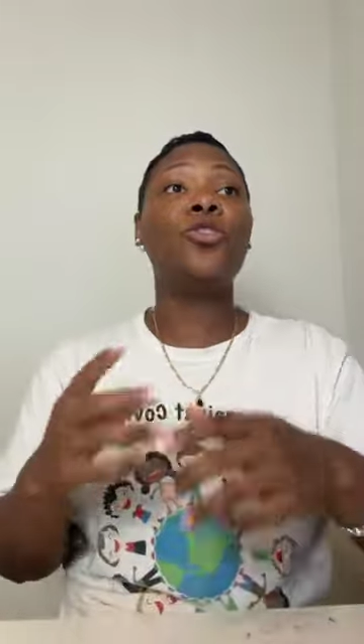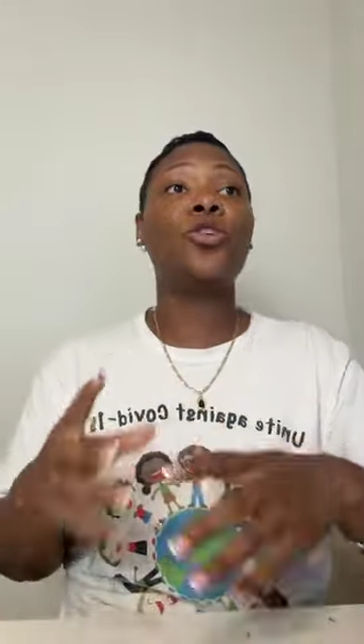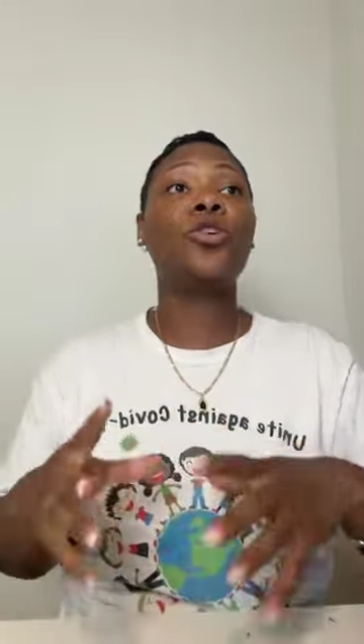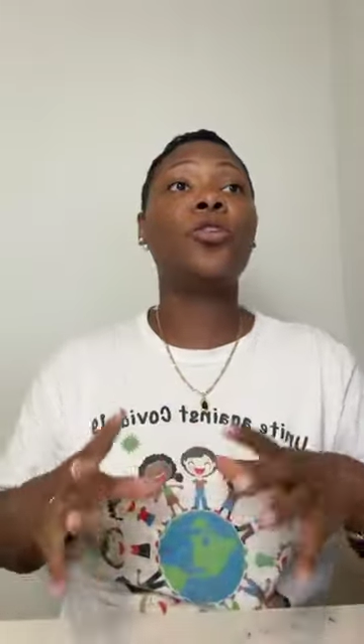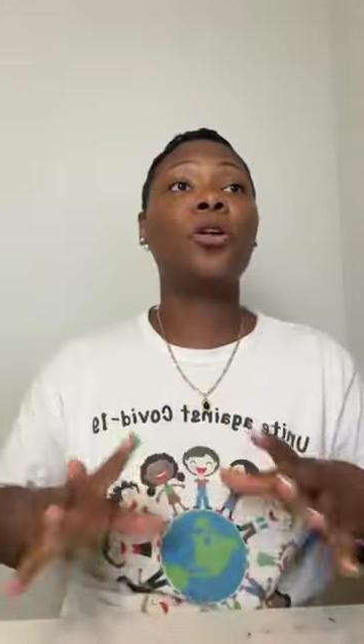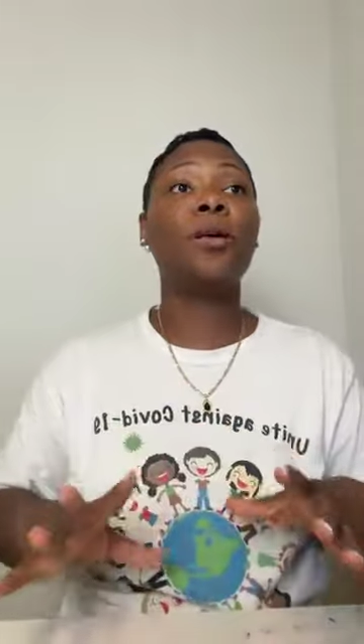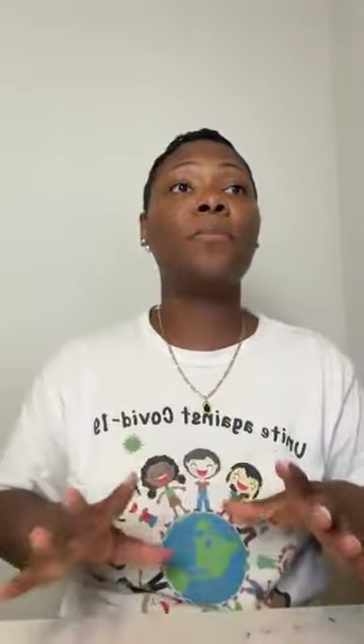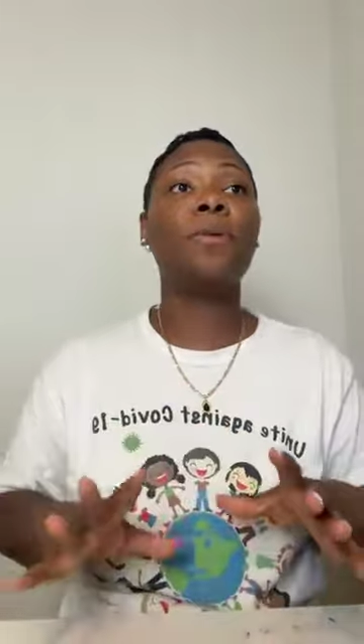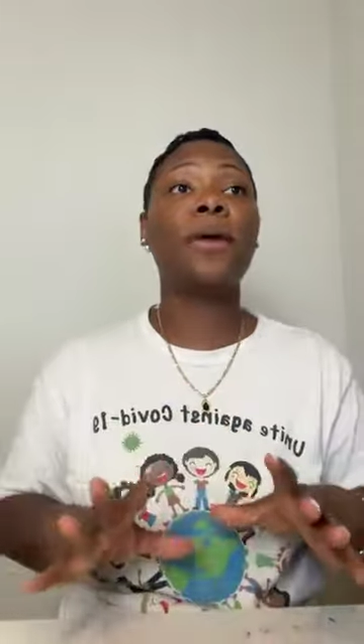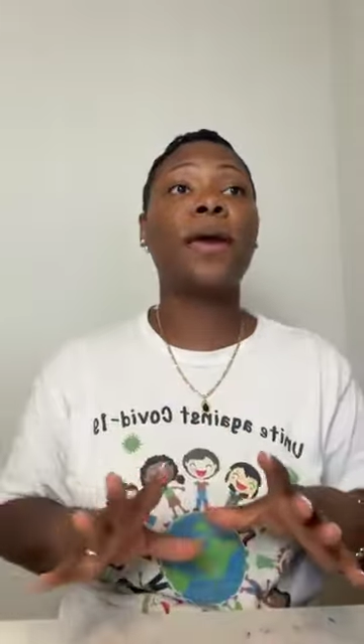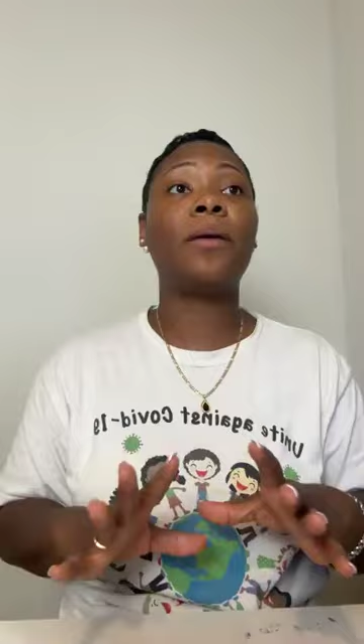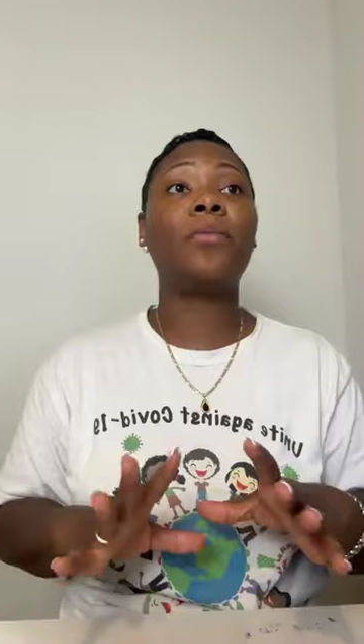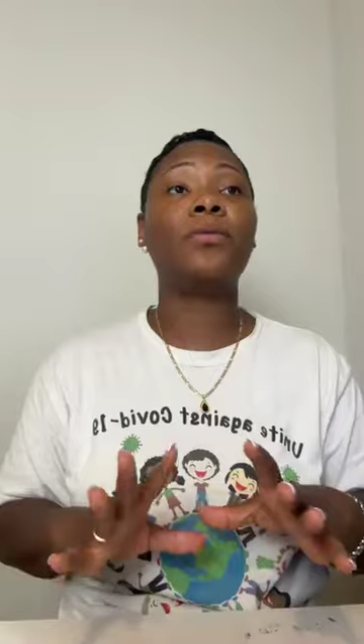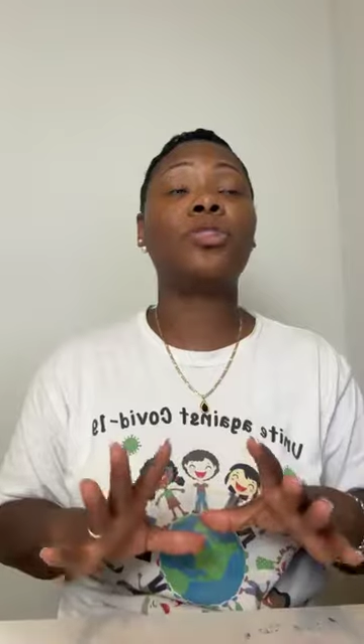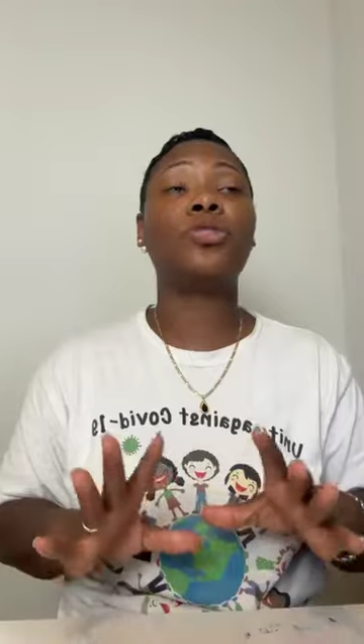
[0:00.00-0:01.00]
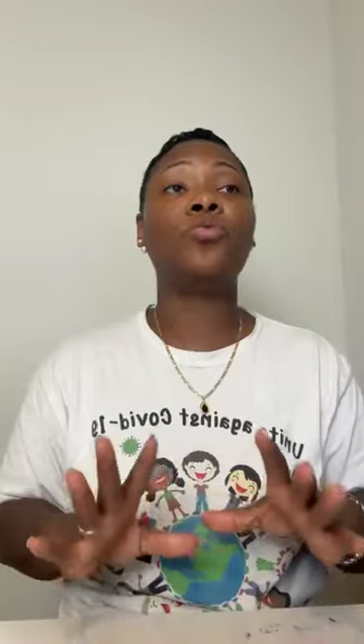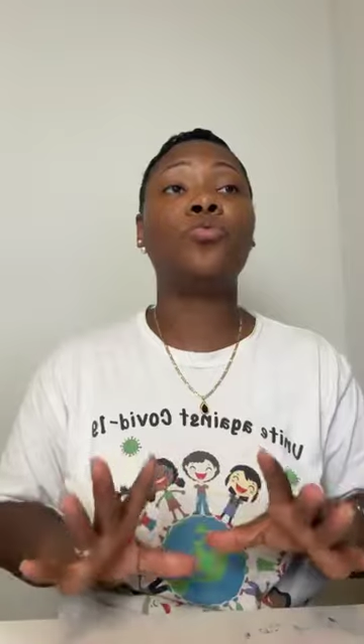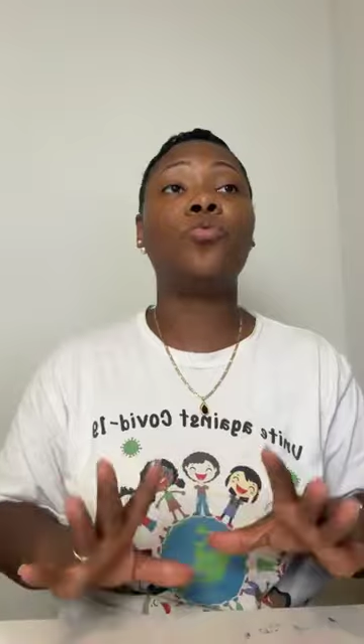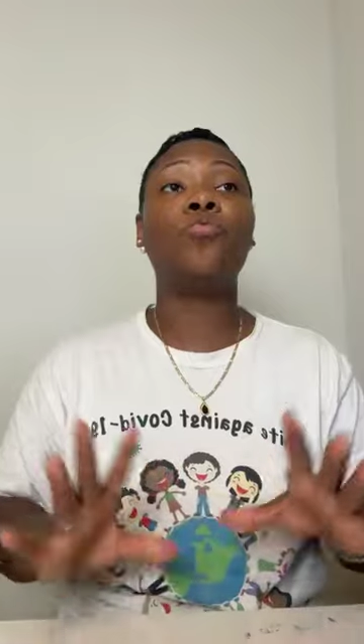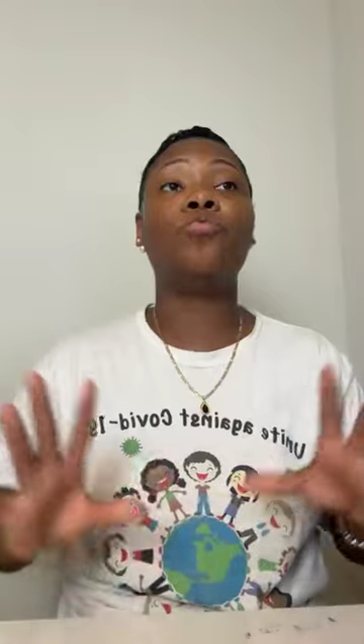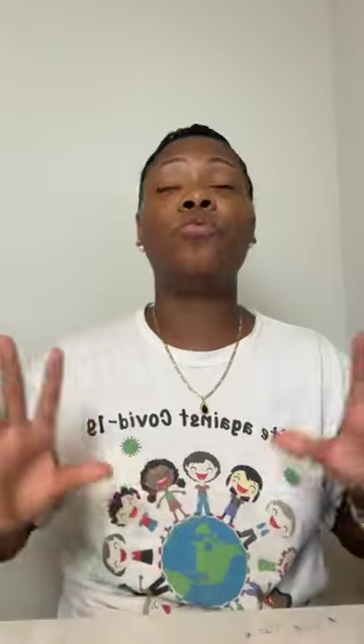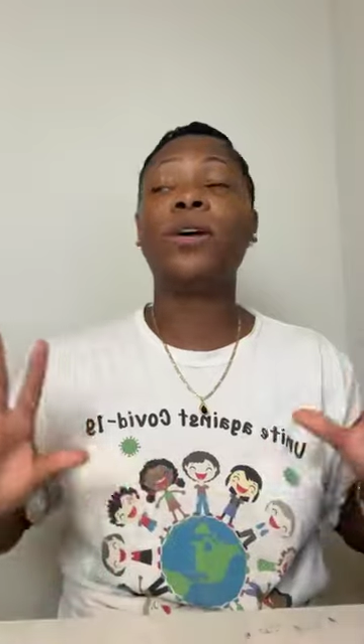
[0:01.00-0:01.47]
You're going to be able
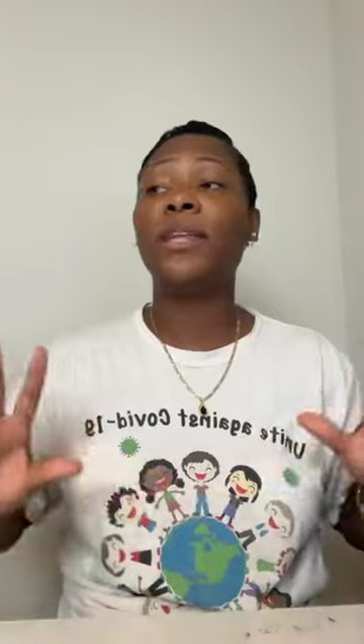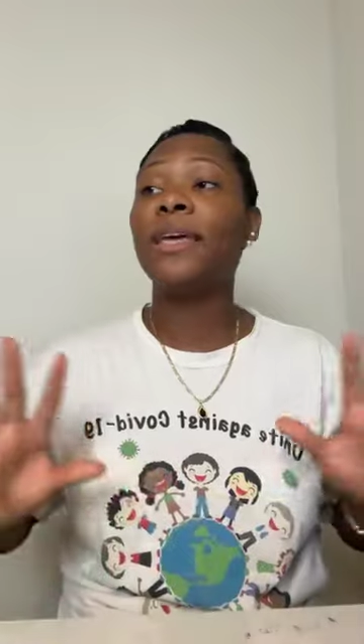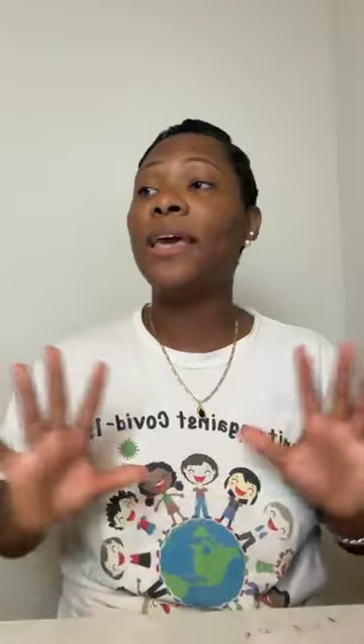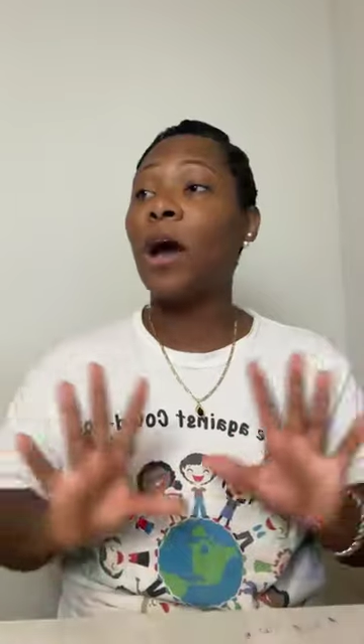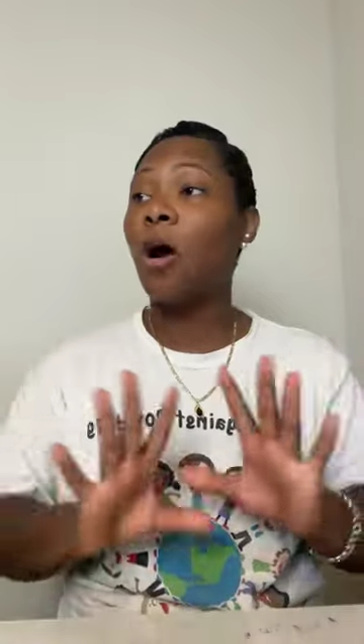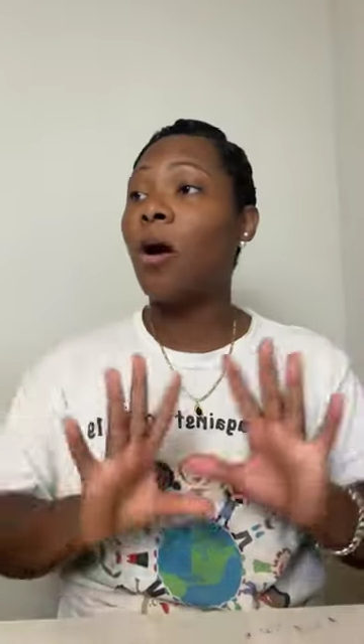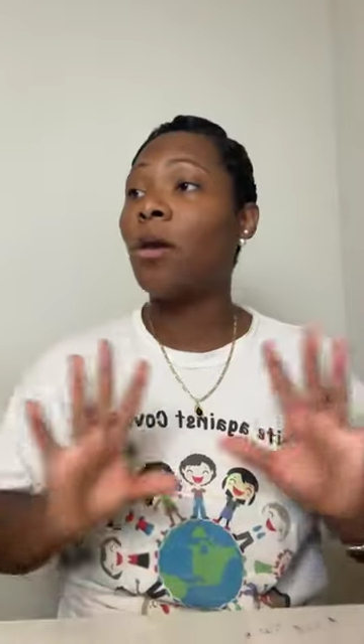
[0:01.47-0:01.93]
to really